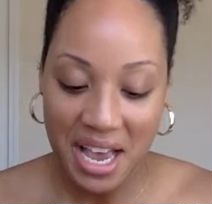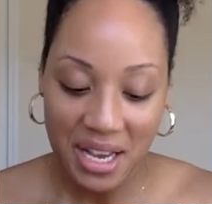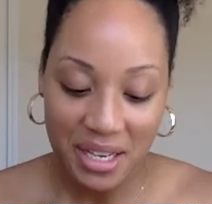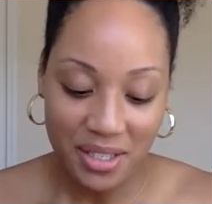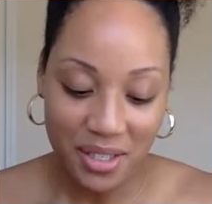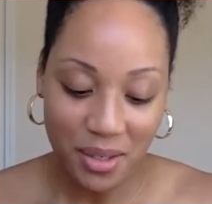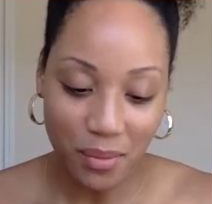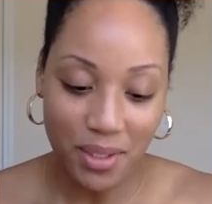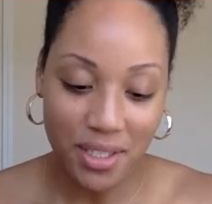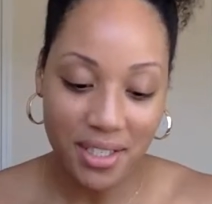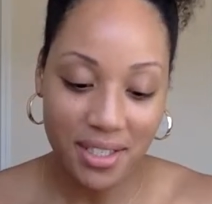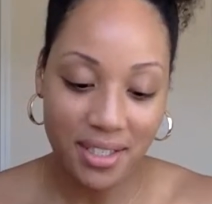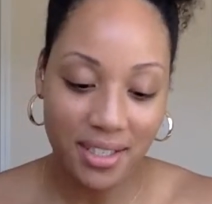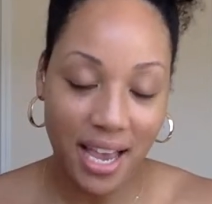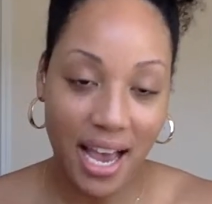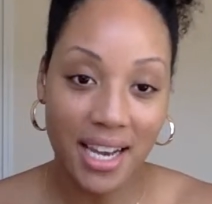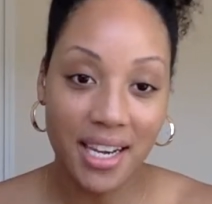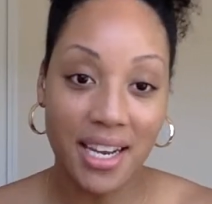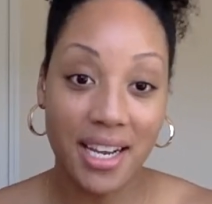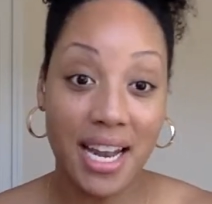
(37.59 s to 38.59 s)
So we just
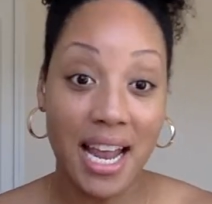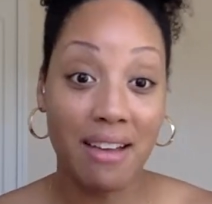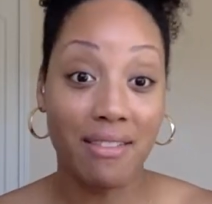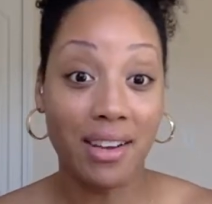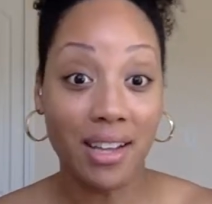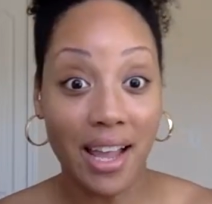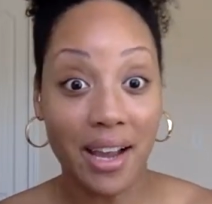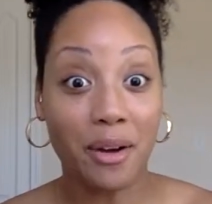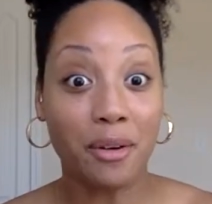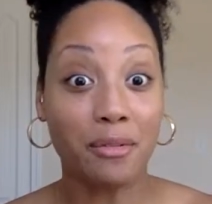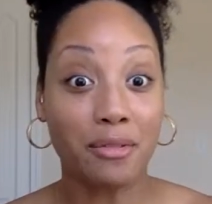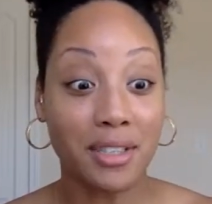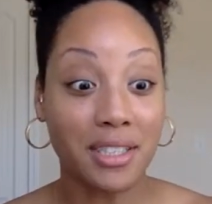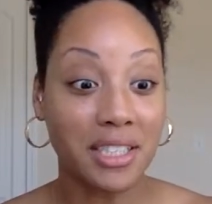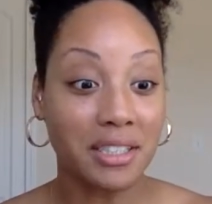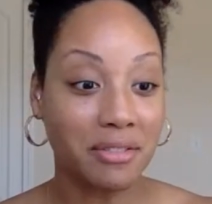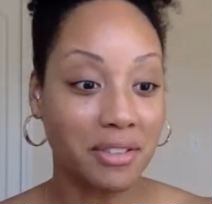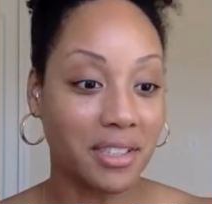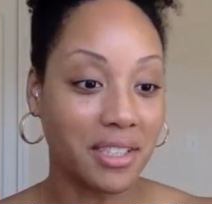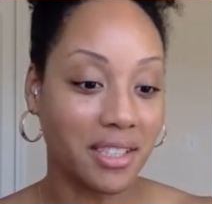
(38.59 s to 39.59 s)
got done having like a
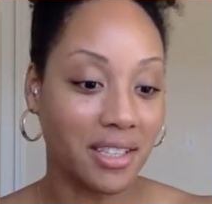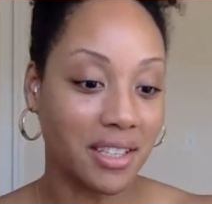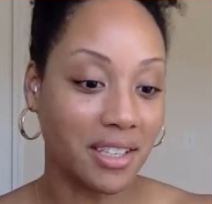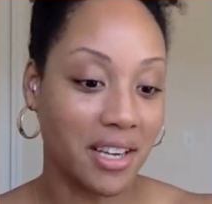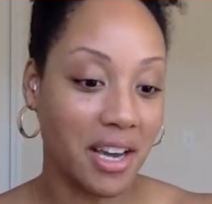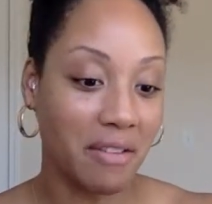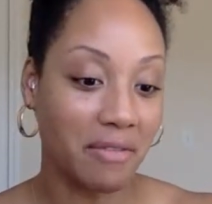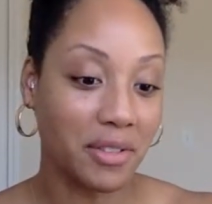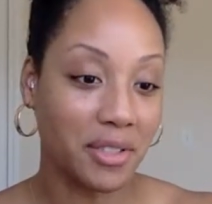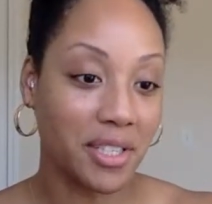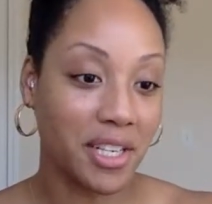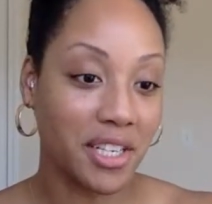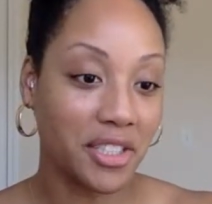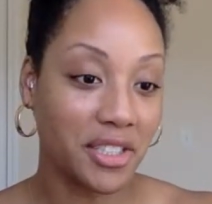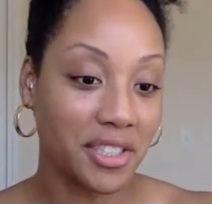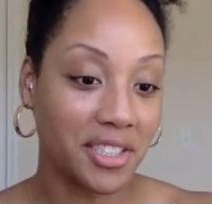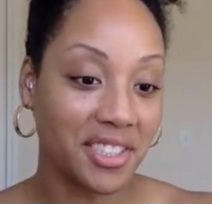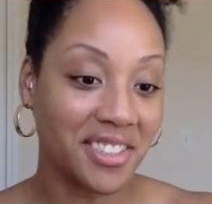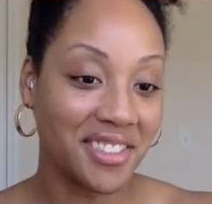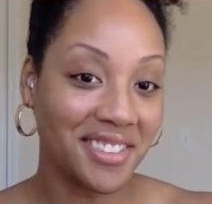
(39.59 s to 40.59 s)
really good
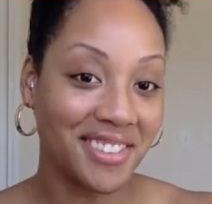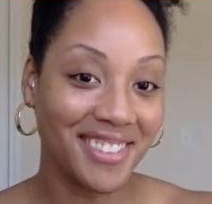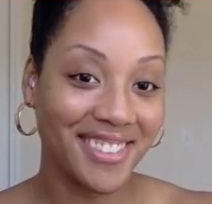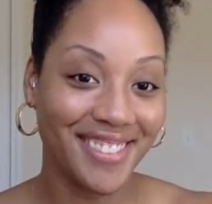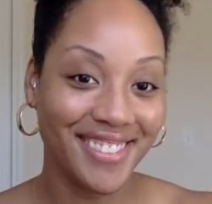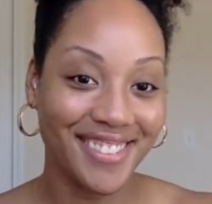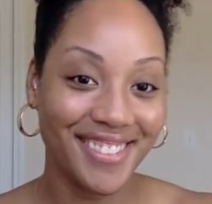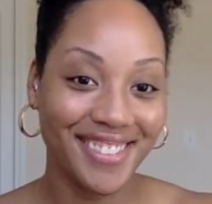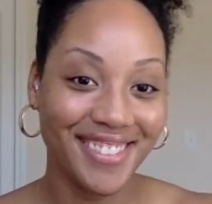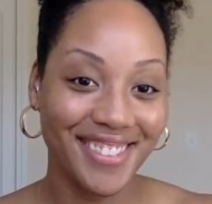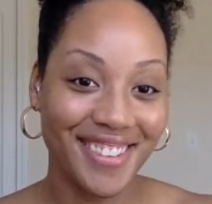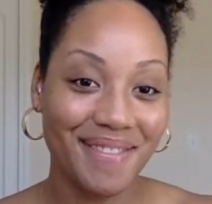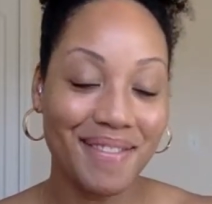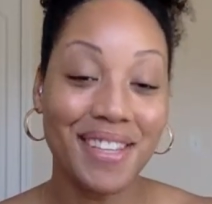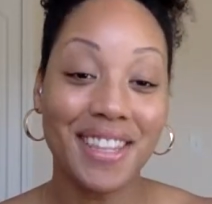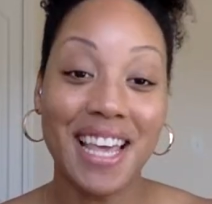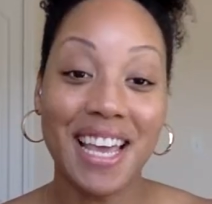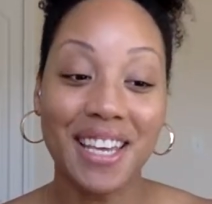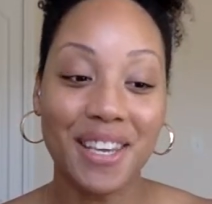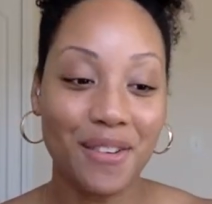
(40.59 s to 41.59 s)
conversation. But
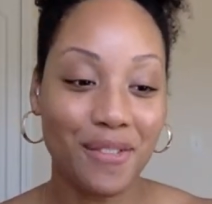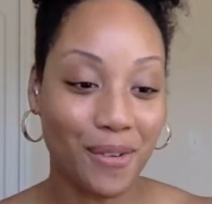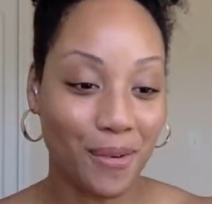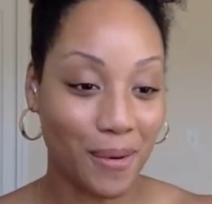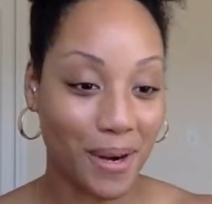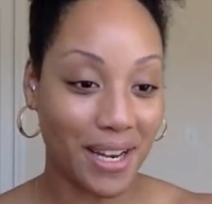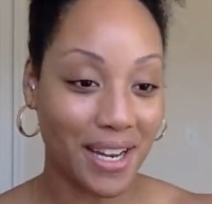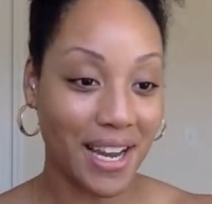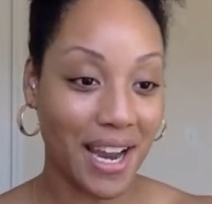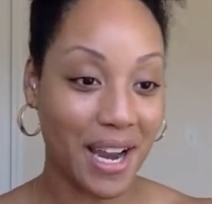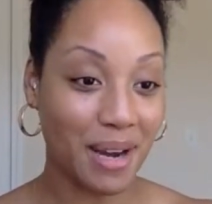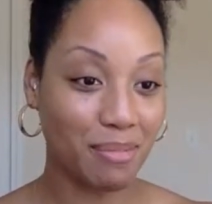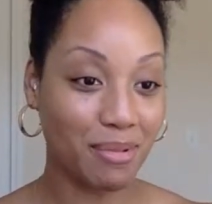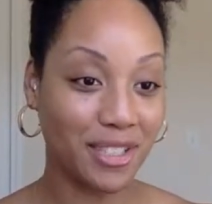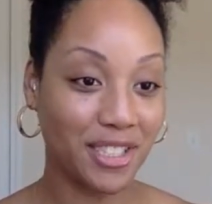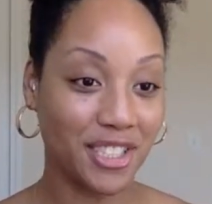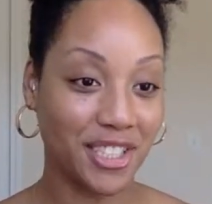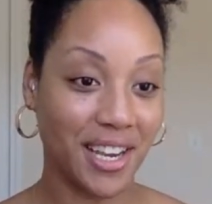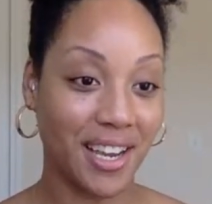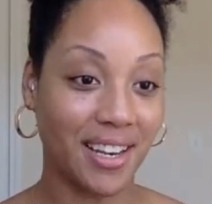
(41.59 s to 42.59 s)
thank you for waiting. I
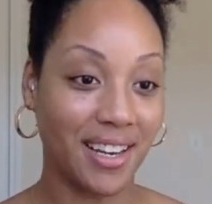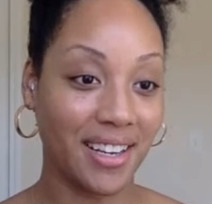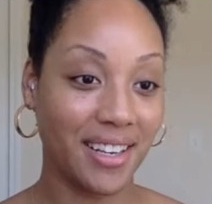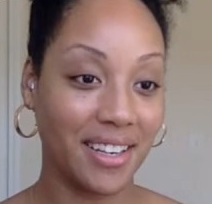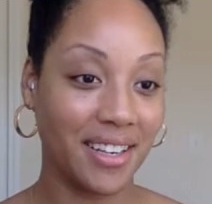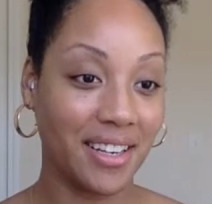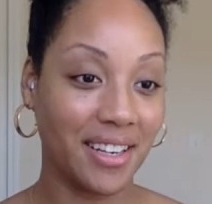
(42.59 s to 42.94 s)
appreciate it.